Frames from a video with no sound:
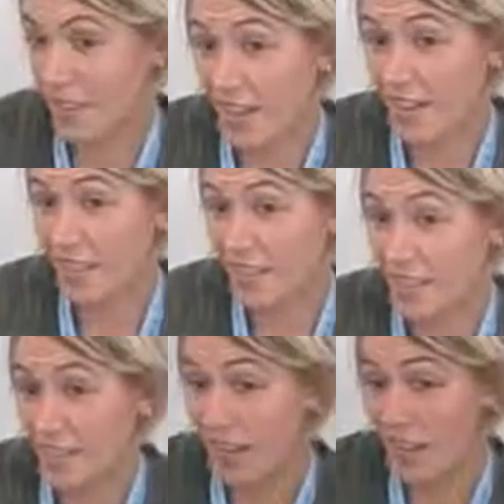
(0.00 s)
Are you
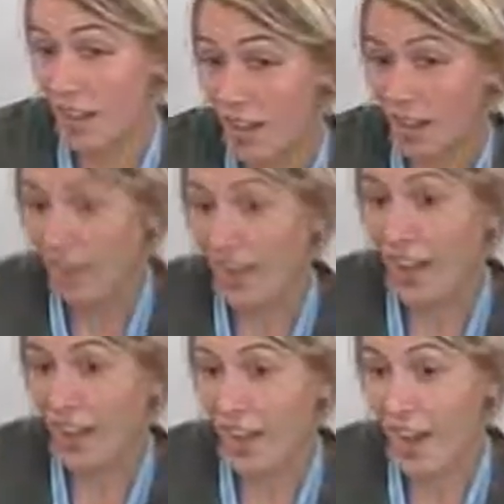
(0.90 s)
feeling optimistic,
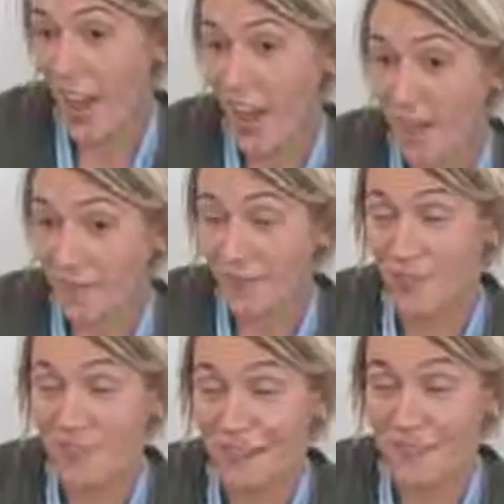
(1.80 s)
Lovisa? I'm
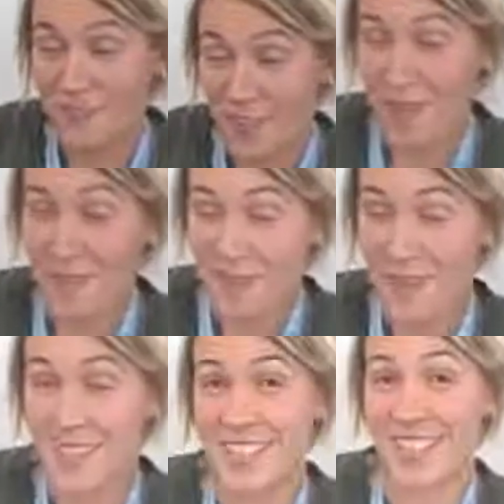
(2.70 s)
feeling very
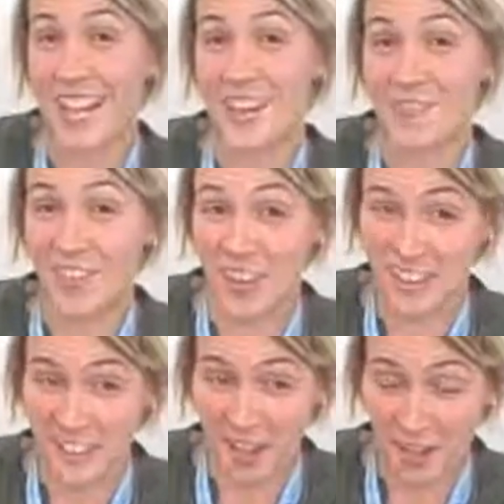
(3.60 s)
optimistic,
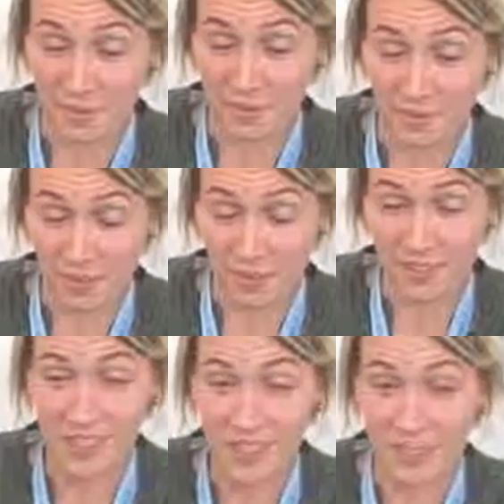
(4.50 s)
but I'm
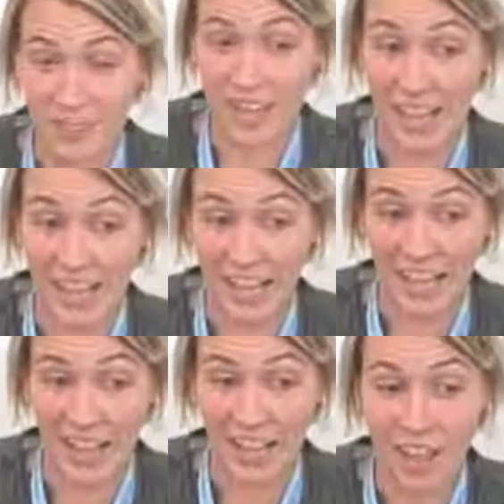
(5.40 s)
also
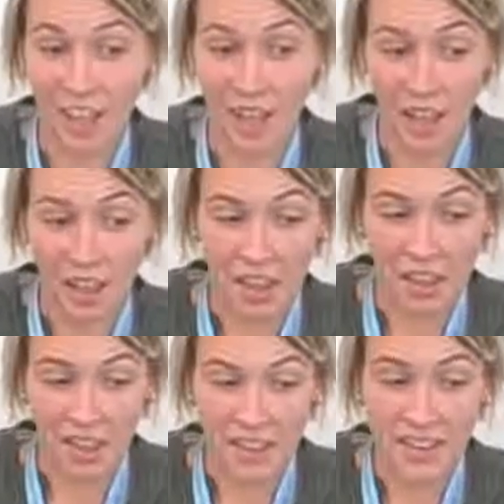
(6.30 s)
feeling
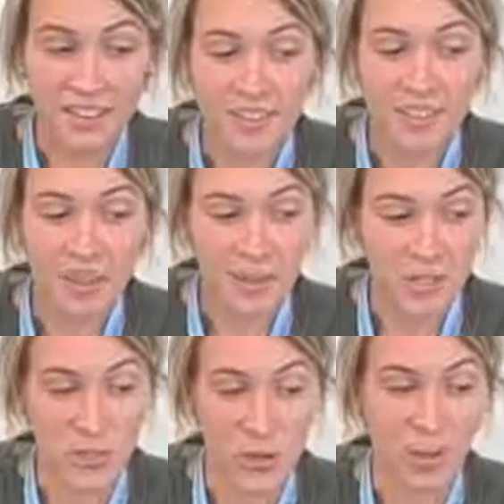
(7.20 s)
there's so
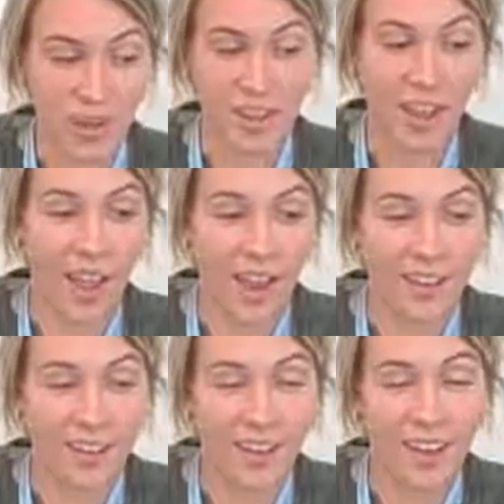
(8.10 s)
much talking
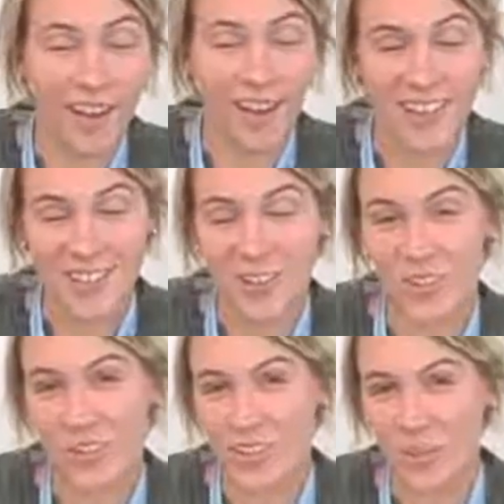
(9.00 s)
and it's
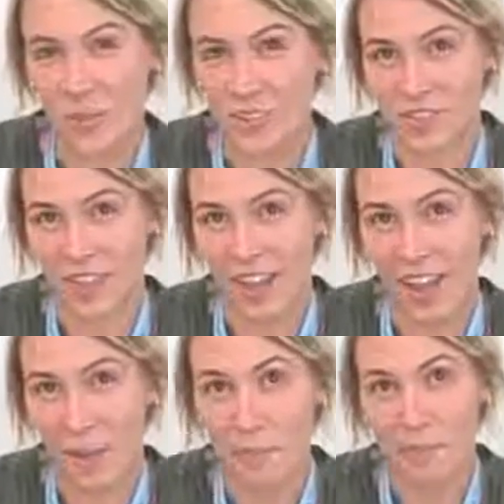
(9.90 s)
hard to see what's really
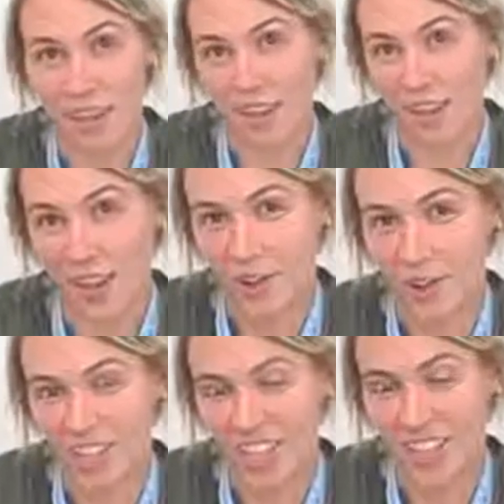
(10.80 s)
happening
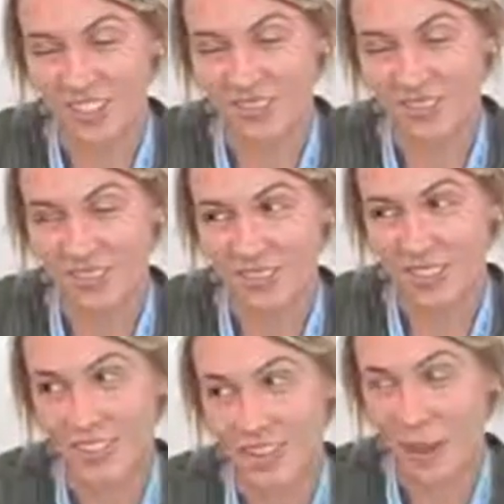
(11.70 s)
outside.
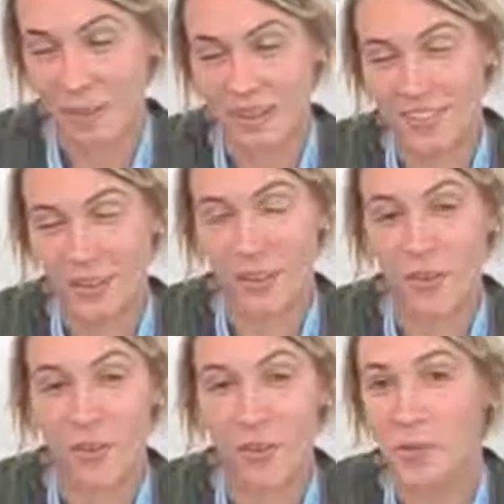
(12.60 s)
I mean, there's a lot
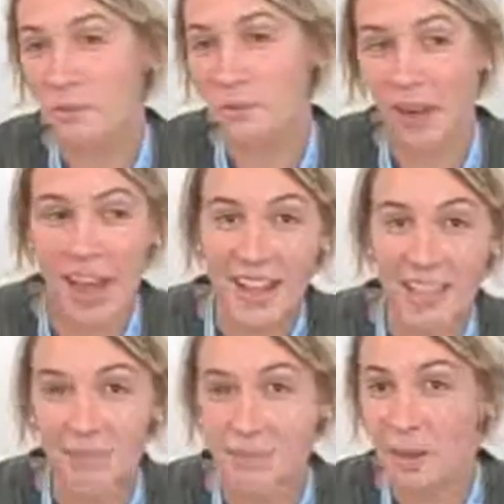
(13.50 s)
of good
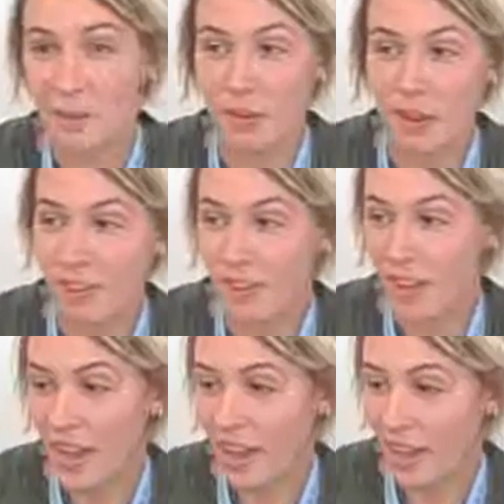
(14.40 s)
plans and people
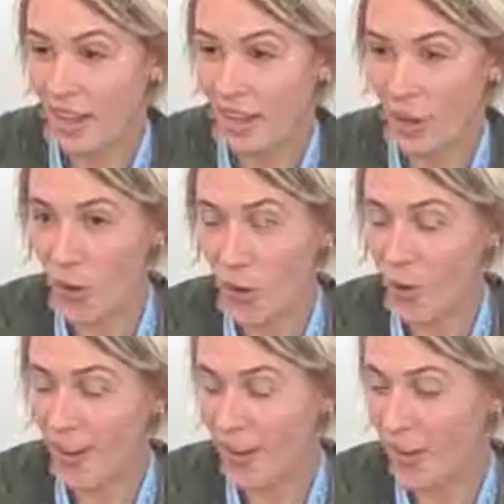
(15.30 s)
have like,
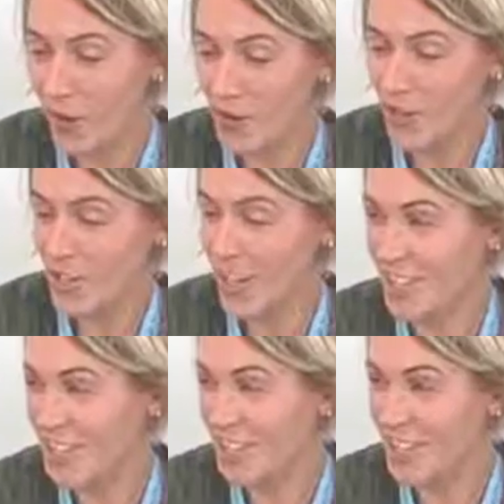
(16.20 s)
oh, we're going to
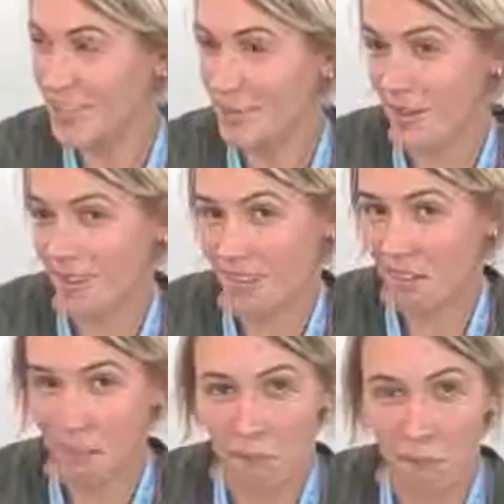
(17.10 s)
change this, but
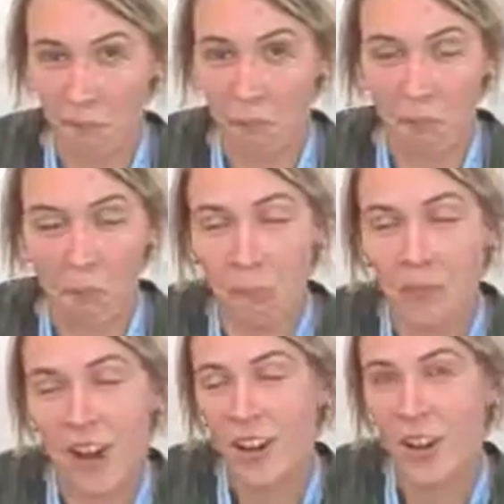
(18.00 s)

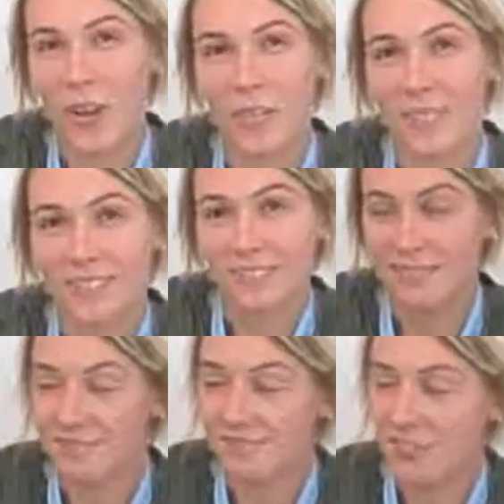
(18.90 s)
I don't know
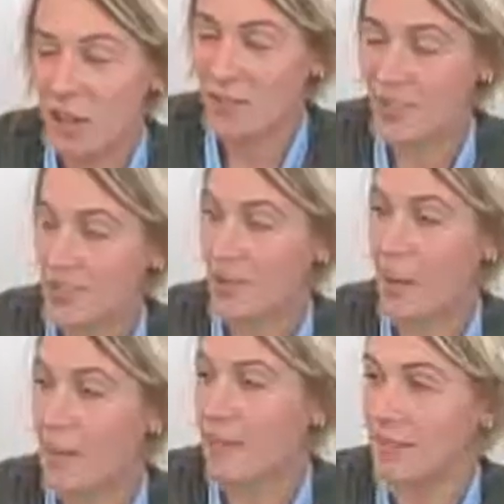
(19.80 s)
if it's going
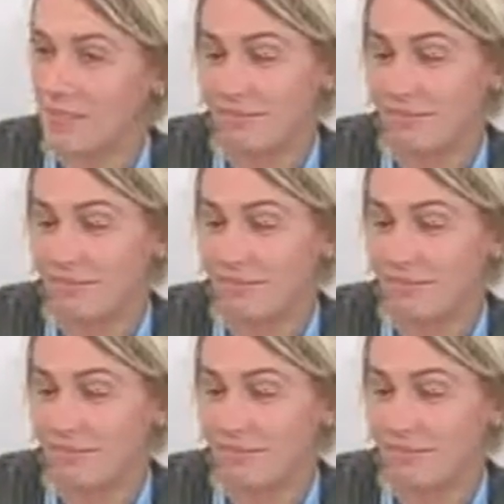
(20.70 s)
to happen.